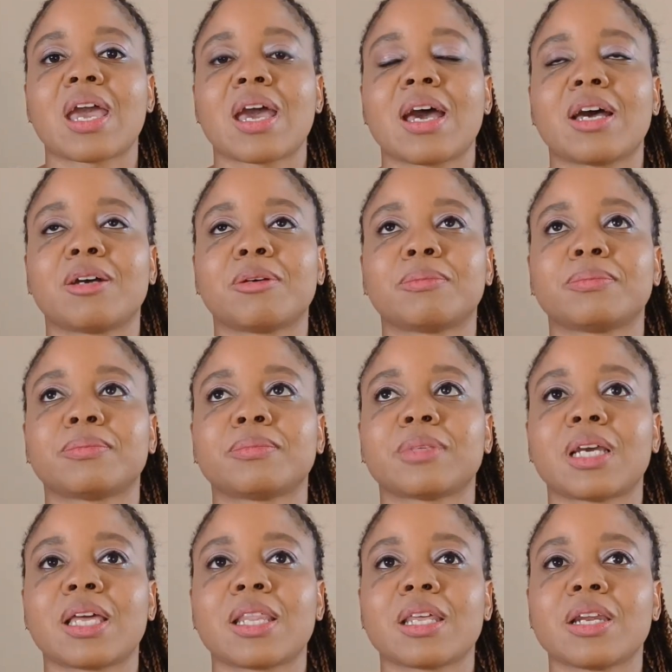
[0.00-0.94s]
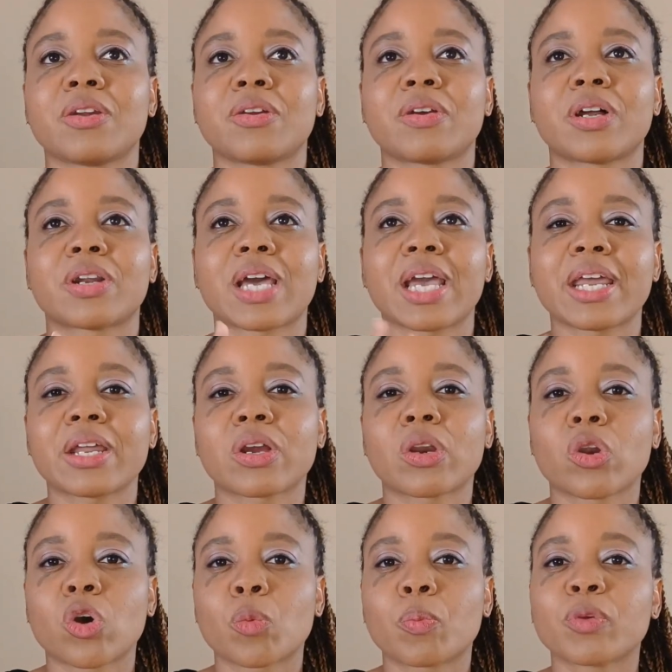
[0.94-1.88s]
And then around 8
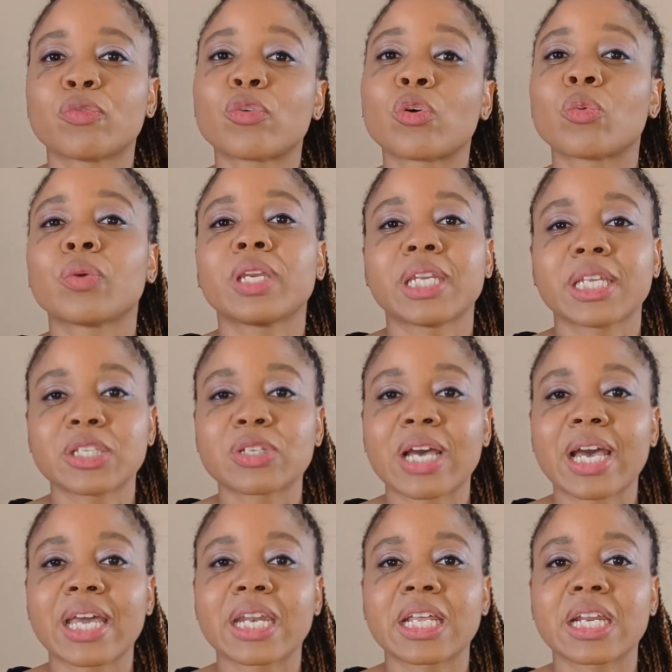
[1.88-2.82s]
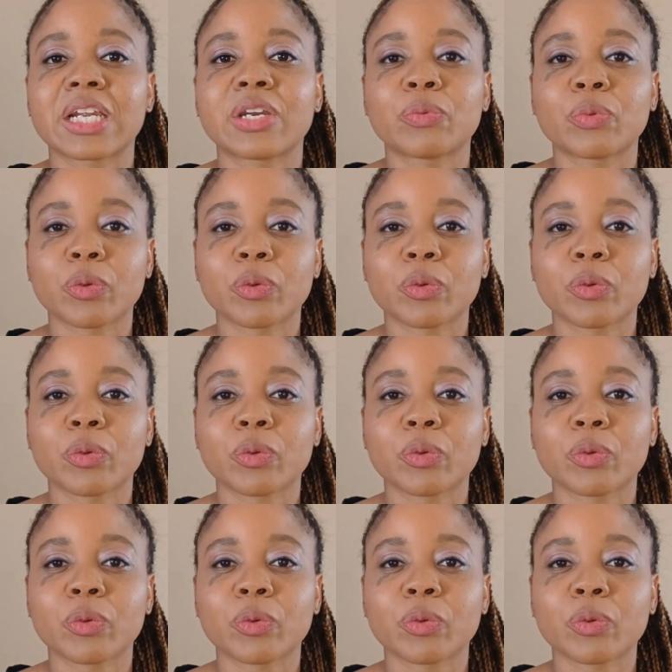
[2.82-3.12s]
o'clock, before we need to hand it in,